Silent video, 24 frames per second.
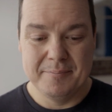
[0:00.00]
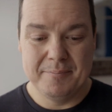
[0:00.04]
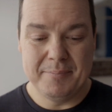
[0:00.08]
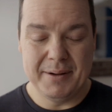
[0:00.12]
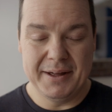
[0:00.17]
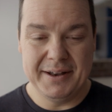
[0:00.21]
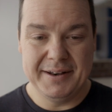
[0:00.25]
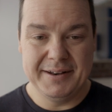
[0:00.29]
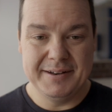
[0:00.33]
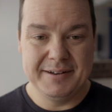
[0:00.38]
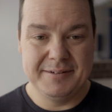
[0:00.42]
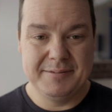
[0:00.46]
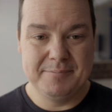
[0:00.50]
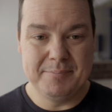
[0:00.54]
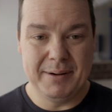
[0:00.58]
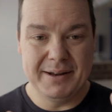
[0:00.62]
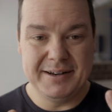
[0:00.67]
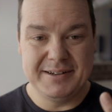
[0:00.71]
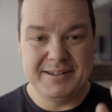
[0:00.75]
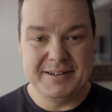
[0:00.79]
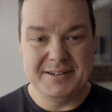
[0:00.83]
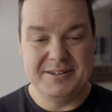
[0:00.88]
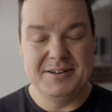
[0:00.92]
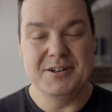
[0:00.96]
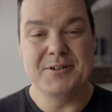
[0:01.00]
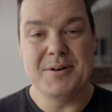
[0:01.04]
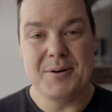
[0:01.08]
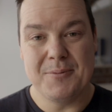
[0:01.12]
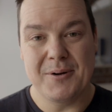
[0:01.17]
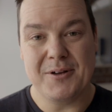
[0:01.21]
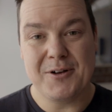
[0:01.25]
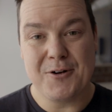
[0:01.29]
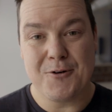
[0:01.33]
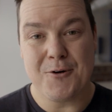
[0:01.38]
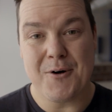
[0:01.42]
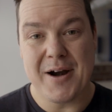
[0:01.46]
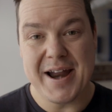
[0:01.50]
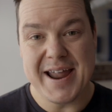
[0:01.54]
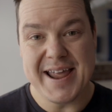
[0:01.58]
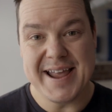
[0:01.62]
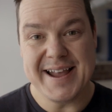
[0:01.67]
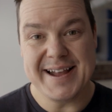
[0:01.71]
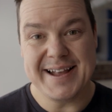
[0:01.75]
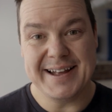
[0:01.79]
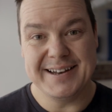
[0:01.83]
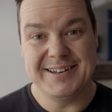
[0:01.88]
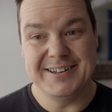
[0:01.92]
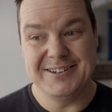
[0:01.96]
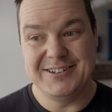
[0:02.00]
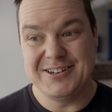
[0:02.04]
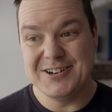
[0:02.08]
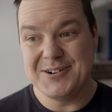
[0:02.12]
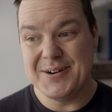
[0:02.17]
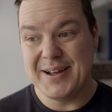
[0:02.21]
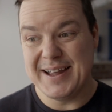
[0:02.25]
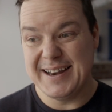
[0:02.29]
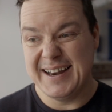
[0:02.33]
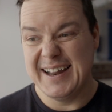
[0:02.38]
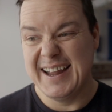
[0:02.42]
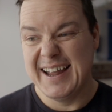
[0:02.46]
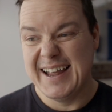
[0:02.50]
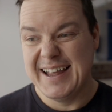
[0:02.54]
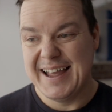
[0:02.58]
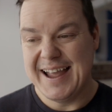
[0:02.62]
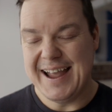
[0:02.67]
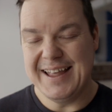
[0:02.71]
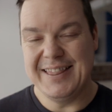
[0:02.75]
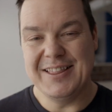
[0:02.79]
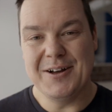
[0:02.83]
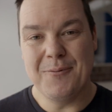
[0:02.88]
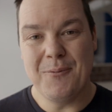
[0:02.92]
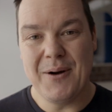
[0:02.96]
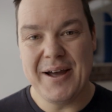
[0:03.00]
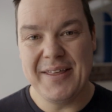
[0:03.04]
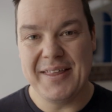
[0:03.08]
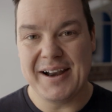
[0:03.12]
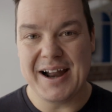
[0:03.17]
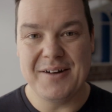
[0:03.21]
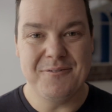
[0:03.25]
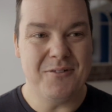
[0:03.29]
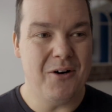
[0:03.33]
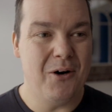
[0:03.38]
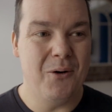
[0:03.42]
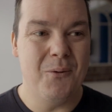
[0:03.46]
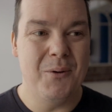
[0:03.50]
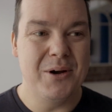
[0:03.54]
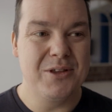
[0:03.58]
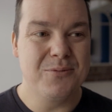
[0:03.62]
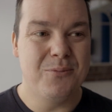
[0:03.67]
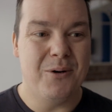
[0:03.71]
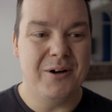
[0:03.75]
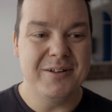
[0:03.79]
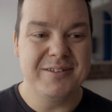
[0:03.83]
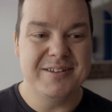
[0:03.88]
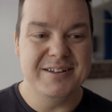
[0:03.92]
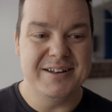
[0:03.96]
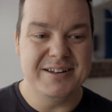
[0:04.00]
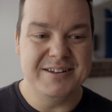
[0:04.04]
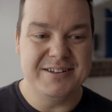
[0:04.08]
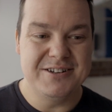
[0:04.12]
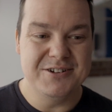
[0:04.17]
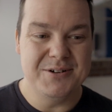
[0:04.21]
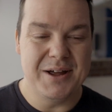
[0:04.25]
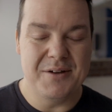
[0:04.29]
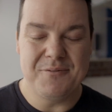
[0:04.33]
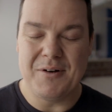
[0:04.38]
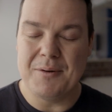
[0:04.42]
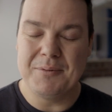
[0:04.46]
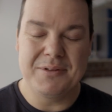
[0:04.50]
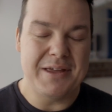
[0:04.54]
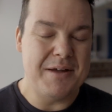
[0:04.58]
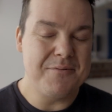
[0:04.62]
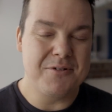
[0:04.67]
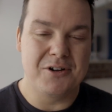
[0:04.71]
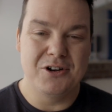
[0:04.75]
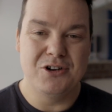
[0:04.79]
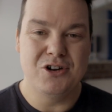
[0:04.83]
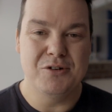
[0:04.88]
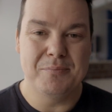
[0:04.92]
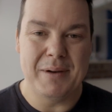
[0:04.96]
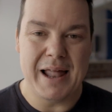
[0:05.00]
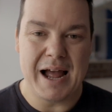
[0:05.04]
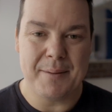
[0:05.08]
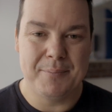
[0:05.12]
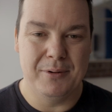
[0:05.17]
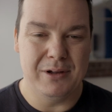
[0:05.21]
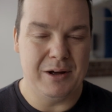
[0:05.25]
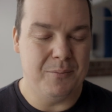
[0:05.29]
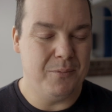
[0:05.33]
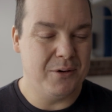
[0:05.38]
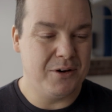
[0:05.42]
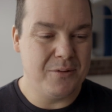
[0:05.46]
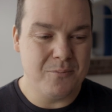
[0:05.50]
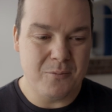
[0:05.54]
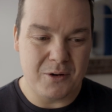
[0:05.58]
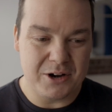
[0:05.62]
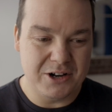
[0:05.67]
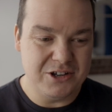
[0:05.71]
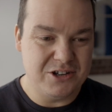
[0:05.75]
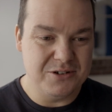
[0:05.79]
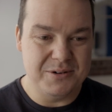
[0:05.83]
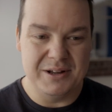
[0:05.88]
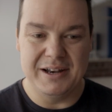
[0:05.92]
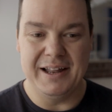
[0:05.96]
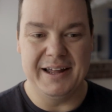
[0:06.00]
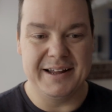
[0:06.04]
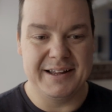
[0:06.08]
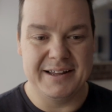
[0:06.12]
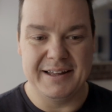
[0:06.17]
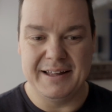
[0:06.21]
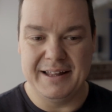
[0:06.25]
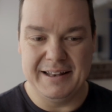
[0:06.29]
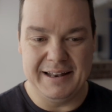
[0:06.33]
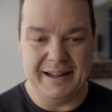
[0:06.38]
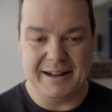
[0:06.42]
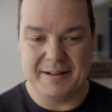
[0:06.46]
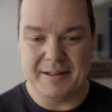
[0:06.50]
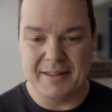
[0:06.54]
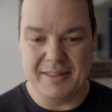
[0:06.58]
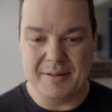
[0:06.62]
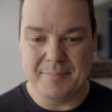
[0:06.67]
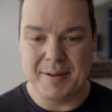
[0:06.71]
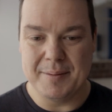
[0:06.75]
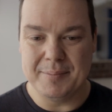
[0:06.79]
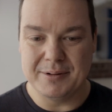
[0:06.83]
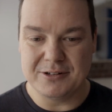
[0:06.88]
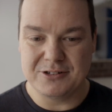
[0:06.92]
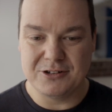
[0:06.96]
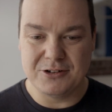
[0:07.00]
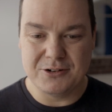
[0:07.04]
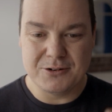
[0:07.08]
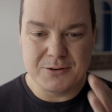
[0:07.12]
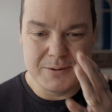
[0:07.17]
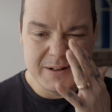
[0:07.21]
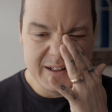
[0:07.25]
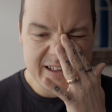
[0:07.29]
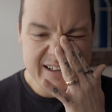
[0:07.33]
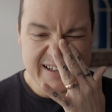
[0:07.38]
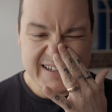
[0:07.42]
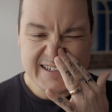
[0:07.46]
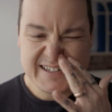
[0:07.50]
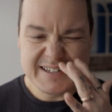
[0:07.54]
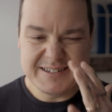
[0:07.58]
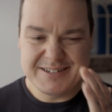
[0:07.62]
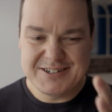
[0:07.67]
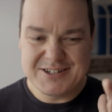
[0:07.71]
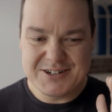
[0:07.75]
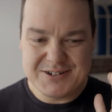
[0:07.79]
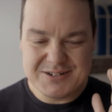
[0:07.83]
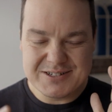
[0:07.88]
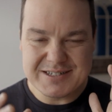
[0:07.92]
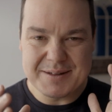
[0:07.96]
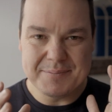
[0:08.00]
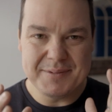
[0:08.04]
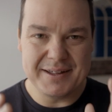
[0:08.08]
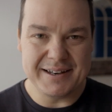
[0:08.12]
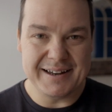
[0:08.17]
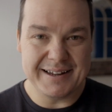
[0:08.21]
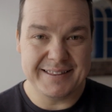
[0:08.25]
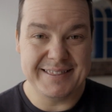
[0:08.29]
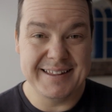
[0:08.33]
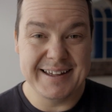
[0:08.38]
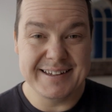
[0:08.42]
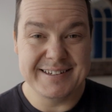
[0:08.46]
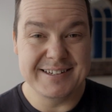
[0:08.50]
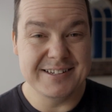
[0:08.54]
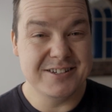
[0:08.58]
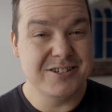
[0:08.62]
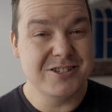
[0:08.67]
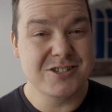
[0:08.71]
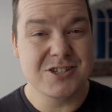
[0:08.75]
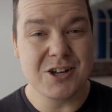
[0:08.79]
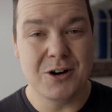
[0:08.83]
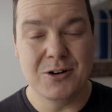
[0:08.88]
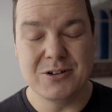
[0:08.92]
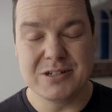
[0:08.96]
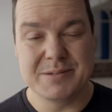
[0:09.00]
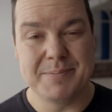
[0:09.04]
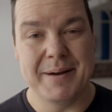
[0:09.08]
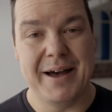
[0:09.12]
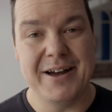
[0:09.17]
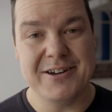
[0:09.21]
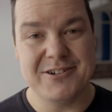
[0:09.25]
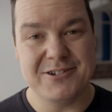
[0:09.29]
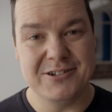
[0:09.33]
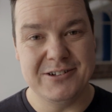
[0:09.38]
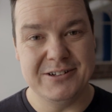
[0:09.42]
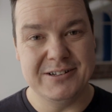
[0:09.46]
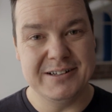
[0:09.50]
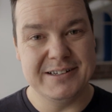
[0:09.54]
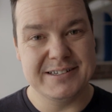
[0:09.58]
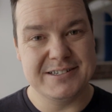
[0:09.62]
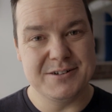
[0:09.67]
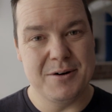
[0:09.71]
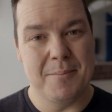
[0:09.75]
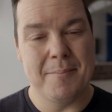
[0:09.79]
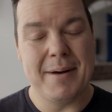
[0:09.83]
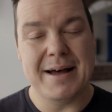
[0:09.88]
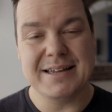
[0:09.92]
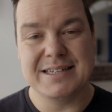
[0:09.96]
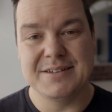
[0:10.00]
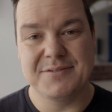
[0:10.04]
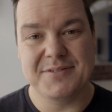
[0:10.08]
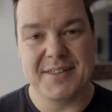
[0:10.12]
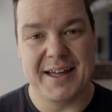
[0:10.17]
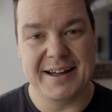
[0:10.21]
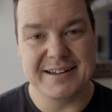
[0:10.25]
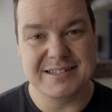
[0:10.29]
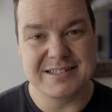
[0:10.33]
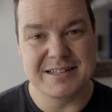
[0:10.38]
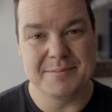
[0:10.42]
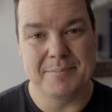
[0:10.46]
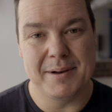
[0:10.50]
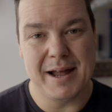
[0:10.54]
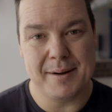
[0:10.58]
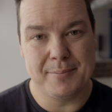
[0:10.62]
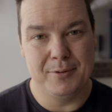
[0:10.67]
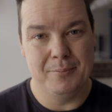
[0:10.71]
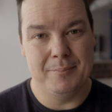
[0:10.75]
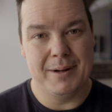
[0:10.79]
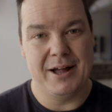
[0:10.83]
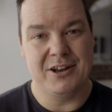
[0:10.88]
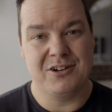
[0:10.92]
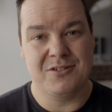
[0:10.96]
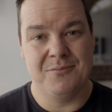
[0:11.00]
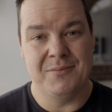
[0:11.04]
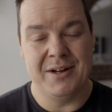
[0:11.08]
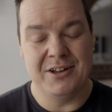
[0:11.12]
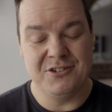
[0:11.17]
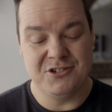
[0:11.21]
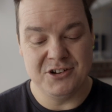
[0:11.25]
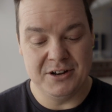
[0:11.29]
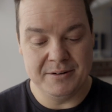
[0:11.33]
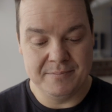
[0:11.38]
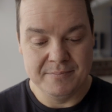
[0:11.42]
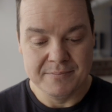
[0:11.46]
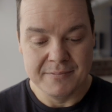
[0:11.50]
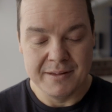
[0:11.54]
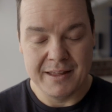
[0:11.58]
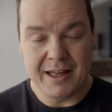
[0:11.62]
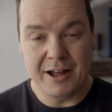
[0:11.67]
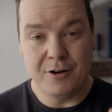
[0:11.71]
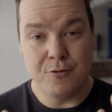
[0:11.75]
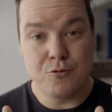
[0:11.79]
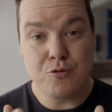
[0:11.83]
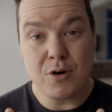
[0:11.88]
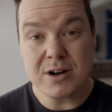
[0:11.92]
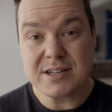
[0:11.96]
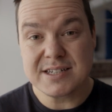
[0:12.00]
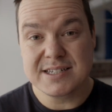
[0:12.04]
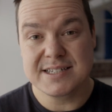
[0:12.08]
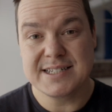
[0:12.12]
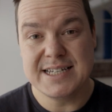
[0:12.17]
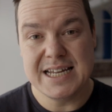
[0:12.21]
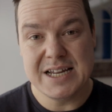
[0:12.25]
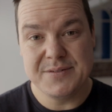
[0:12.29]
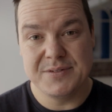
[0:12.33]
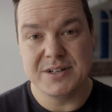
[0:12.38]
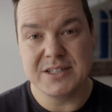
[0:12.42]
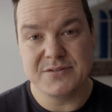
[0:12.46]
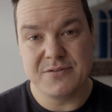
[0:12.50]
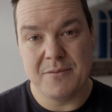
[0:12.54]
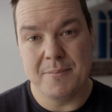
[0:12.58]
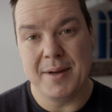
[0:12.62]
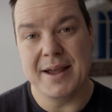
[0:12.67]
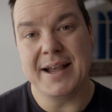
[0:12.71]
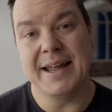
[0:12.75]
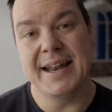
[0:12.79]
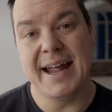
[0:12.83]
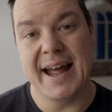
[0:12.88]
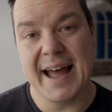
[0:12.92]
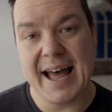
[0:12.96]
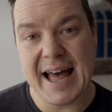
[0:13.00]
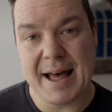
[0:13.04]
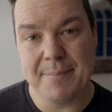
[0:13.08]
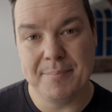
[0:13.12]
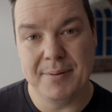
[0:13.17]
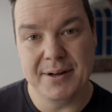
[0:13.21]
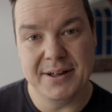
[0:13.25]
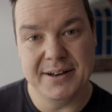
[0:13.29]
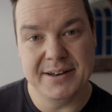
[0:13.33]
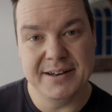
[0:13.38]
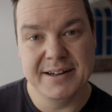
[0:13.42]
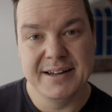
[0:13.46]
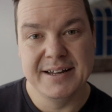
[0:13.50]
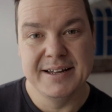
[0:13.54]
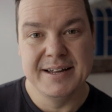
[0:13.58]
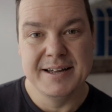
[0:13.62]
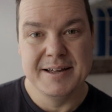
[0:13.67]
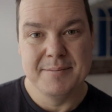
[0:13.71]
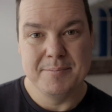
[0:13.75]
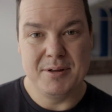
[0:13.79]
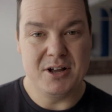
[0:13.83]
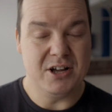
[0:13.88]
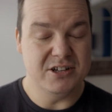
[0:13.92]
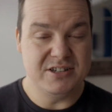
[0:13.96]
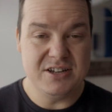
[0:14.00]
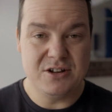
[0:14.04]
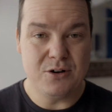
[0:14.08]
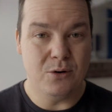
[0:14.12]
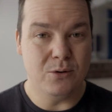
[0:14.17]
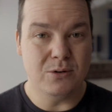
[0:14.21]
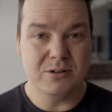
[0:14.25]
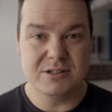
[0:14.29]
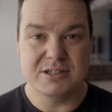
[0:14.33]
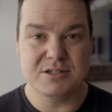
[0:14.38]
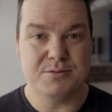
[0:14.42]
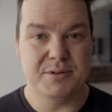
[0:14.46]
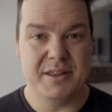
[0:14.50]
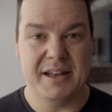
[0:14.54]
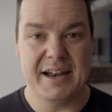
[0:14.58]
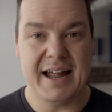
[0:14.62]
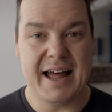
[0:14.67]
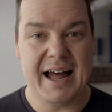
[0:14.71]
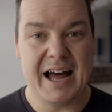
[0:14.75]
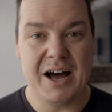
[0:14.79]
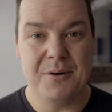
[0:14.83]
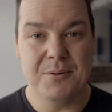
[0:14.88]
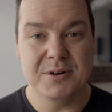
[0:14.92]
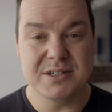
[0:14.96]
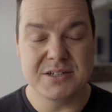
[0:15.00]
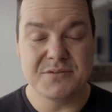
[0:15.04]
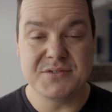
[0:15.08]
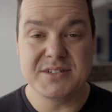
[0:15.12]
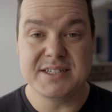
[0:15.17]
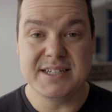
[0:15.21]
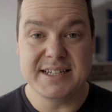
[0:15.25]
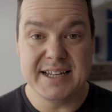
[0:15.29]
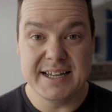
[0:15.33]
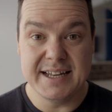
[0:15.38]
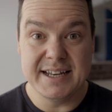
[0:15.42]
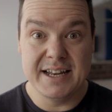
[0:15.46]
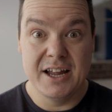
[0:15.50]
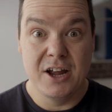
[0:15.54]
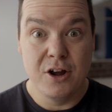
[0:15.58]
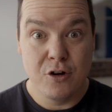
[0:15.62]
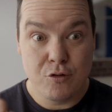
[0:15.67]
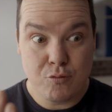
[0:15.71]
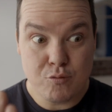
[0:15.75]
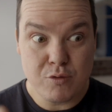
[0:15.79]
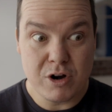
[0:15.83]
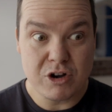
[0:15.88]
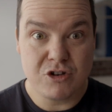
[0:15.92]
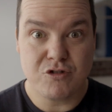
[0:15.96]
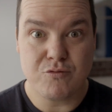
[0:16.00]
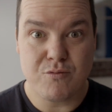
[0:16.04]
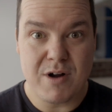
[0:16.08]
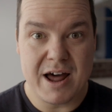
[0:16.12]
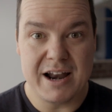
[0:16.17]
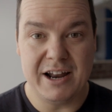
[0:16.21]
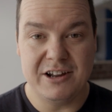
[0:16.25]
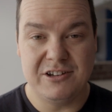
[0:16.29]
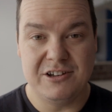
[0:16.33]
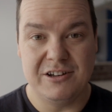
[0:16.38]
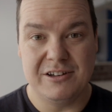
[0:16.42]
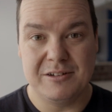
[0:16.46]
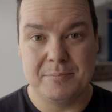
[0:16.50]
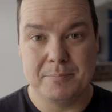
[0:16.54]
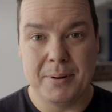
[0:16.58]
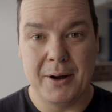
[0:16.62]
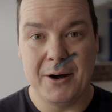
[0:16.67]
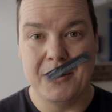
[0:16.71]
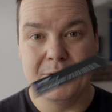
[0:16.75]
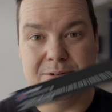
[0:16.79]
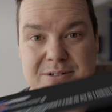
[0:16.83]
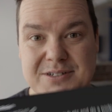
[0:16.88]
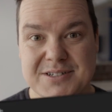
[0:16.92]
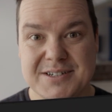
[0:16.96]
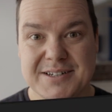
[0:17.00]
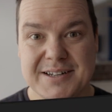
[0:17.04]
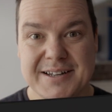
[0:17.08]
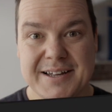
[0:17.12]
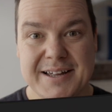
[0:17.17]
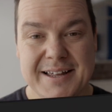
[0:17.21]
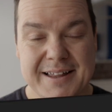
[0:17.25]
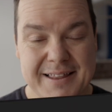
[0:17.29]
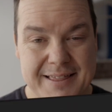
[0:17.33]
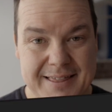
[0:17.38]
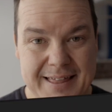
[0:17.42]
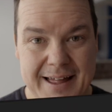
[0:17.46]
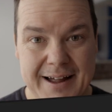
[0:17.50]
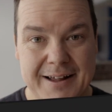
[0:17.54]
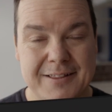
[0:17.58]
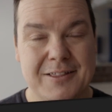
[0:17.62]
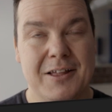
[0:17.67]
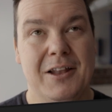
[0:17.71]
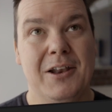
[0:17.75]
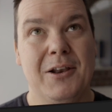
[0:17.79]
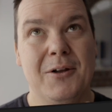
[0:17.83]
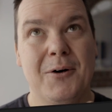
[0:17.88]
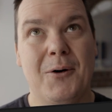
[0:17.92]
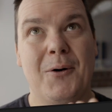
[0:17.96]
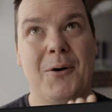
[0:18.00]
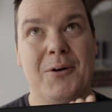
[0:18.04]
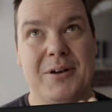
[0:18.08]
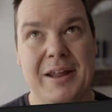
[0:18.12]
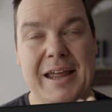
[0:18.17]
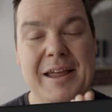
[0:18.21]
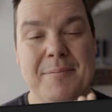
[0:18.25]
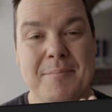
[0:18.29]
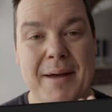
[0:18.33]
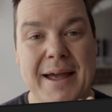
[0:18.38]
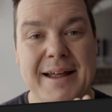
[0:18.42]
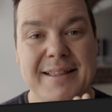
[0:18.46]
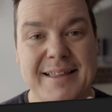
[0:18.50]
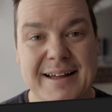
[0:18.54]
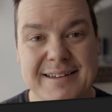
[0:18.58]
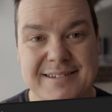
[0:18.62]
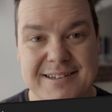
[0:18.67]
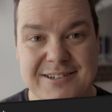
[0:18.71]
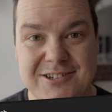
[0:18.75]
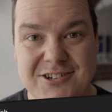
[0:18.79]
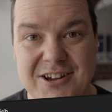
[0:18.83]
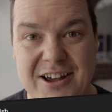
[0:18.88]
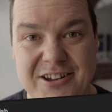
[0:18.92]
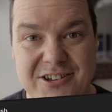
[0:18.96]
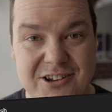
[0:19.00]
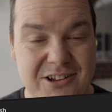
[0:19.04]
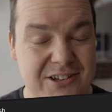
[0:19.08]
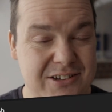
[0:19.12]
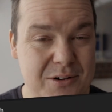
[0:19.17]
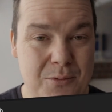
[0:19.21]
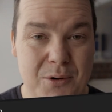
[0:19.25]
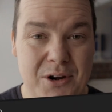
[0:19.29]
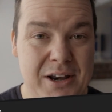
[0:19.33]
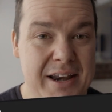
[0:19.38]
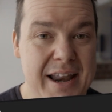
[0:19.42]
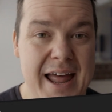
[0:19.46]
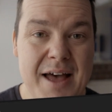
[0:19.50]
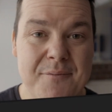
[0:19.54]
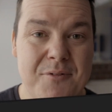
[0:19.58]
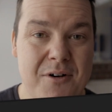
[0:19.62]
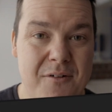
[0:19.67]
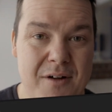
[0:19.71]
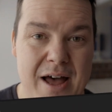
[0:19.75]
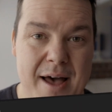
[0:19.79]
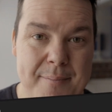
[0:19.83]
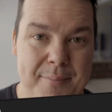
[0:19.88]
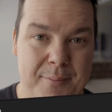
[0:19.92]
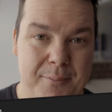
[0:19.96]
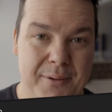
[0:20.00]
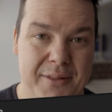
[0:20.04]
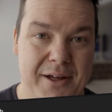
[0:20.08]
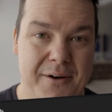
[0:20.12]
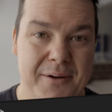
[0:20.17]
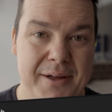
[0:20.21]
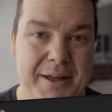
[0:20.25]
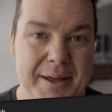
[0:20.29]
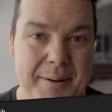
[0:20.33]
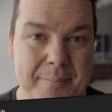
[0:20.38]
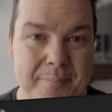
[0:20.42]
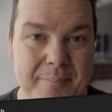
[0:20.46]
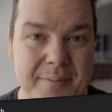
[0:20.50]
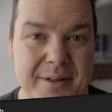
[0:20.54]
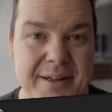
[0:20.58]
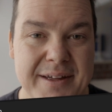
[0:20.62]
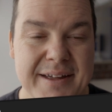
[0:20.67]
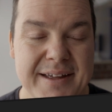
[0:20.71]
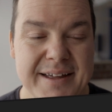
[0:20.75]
But, but to do it with Craig, to do it in the way that I've always wanted to do it. If I was ever going to do Blackpool, I wouldn't want to do it like like other people do. To do something like this is so special. So massive thanks to the Blackpool Magic Convention and Russ Stevens for making it happen because he called us within hours of seeing Rich Relish's post thank the Lord he made that suggestion because it would never have happened without him.